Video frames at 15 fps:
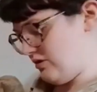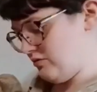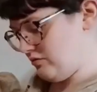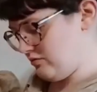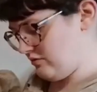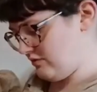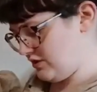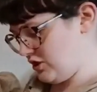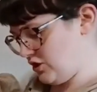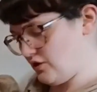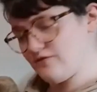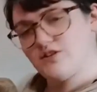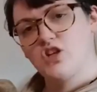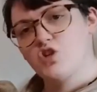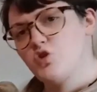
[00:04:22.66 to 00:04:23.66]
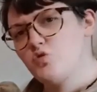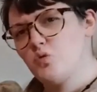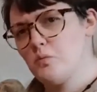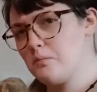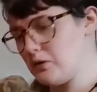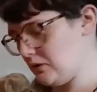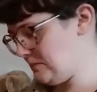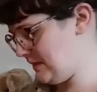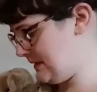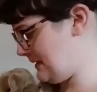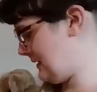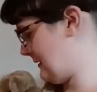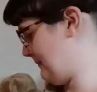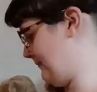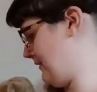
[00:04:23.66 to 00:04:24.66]
serves a dual purpose.
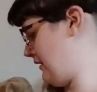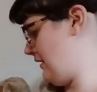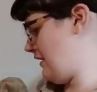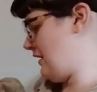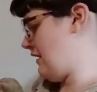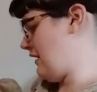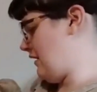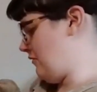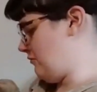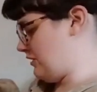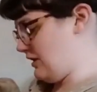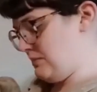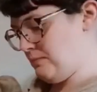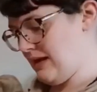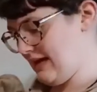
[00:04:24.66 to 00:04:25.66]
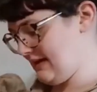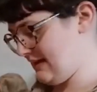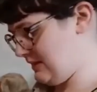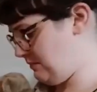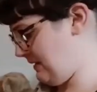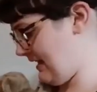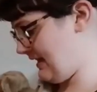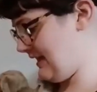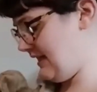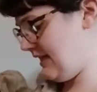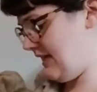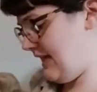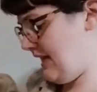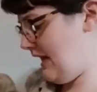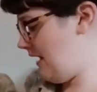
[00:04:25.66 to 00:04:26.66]
I'll just pack this back in,
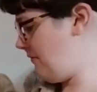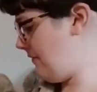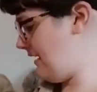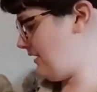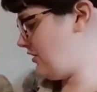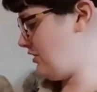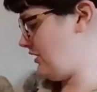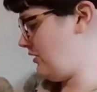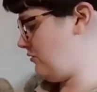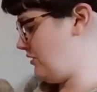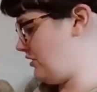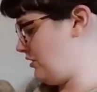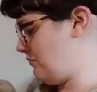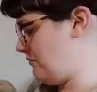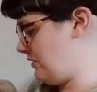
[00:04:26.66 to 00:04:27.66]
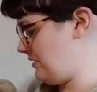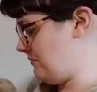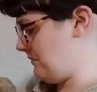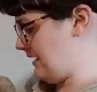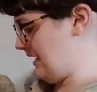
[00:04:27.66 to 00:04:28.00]
and I'm actually going to put my...